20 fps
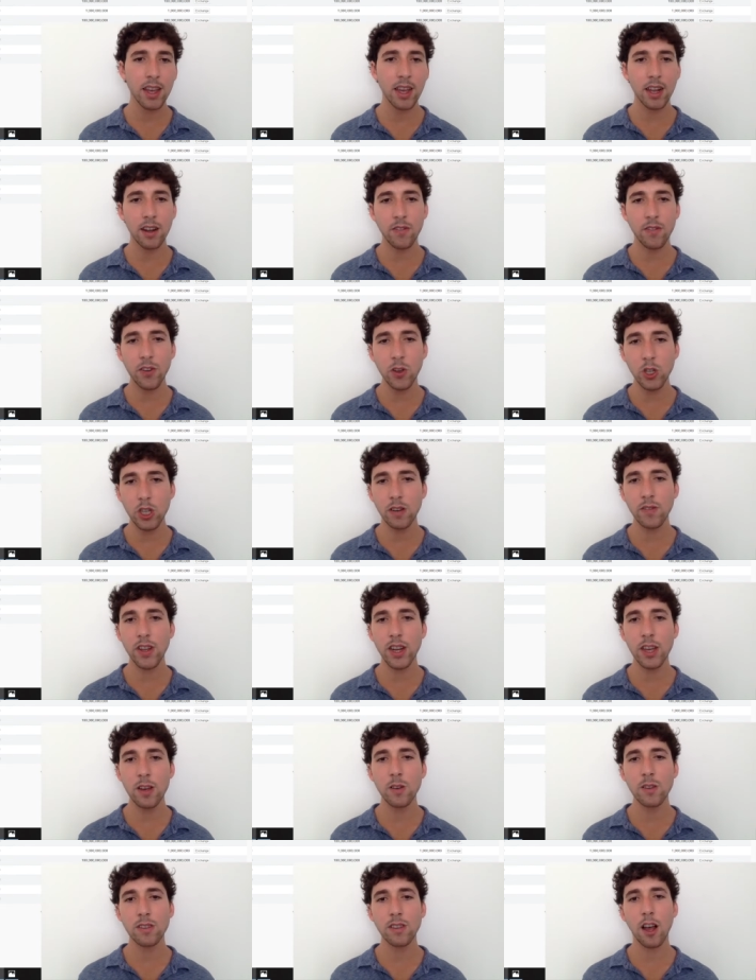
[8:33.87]
In future
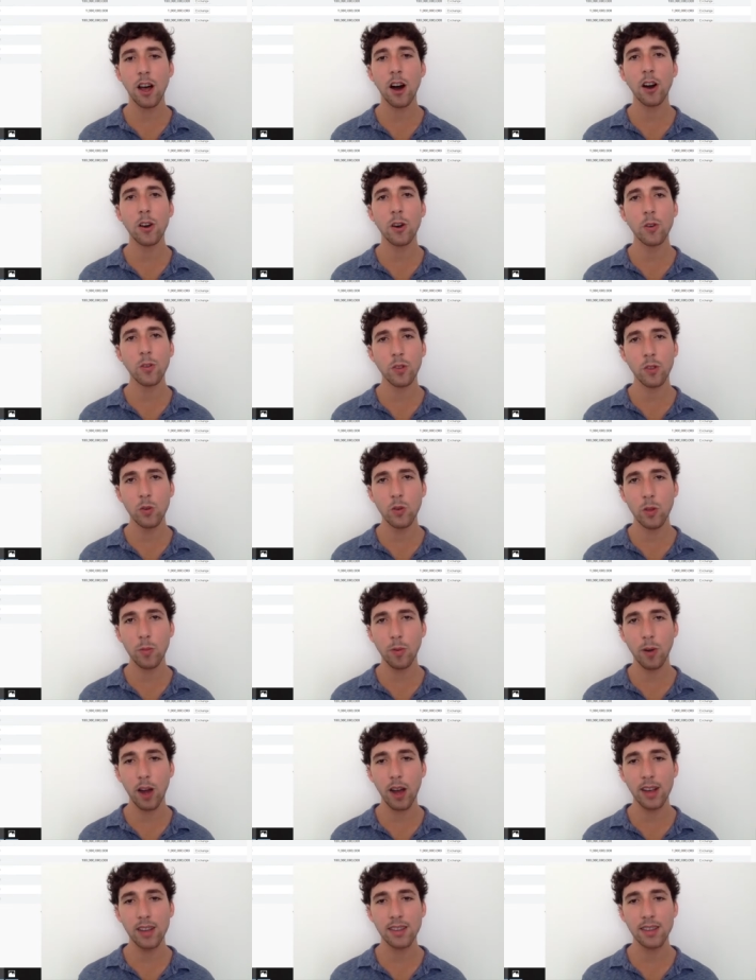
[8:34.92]
videos, I'll go through the
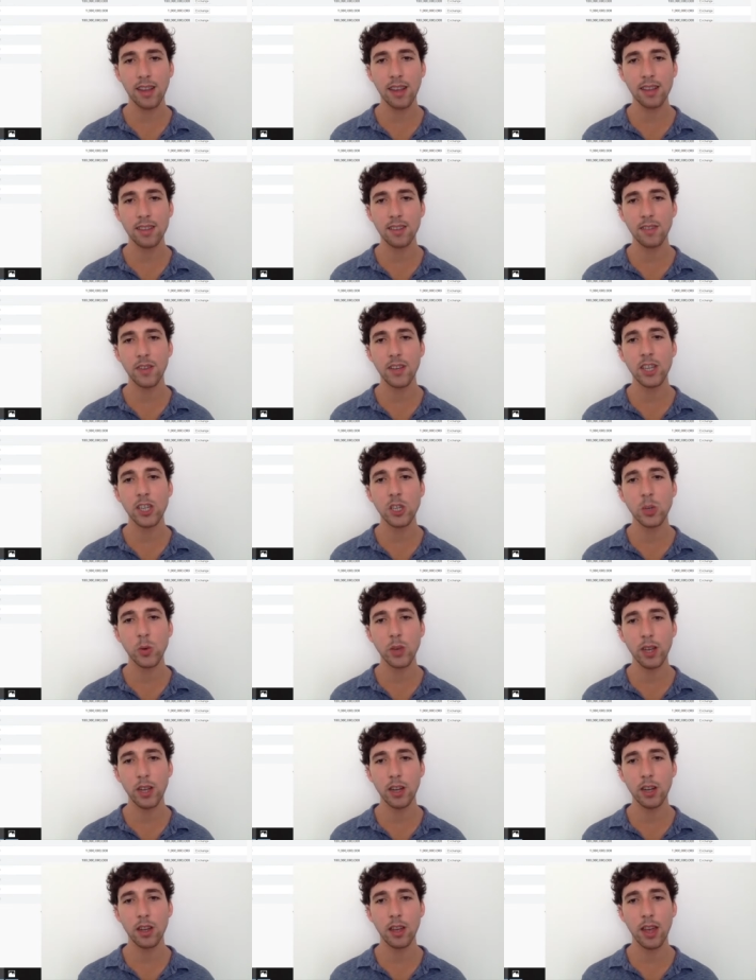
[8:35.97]
process of
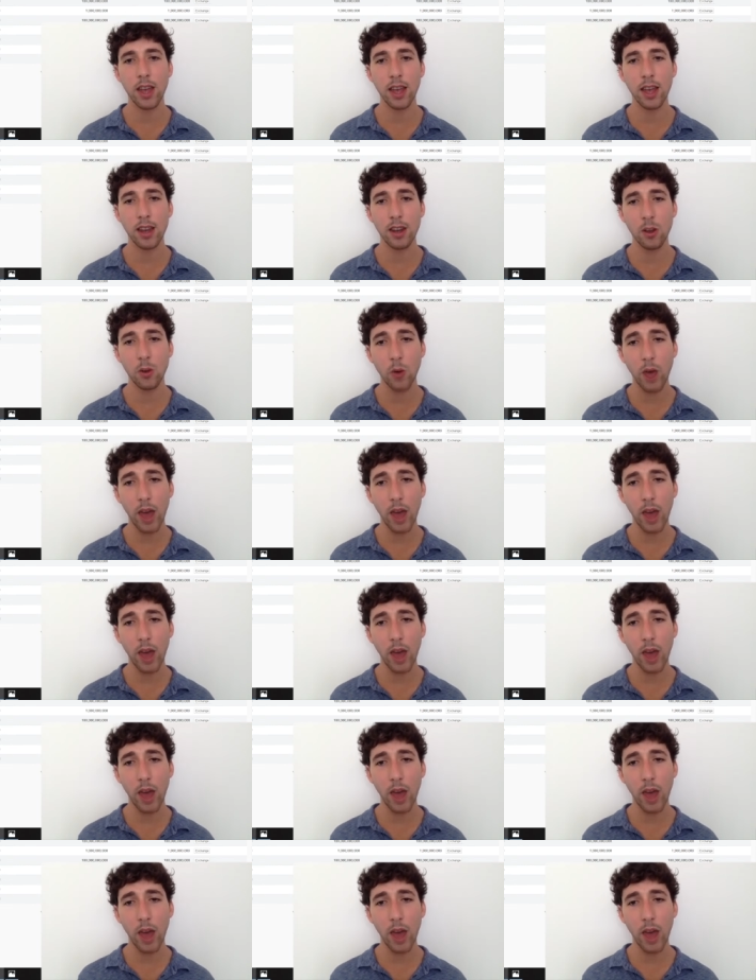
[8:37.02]
issuing a new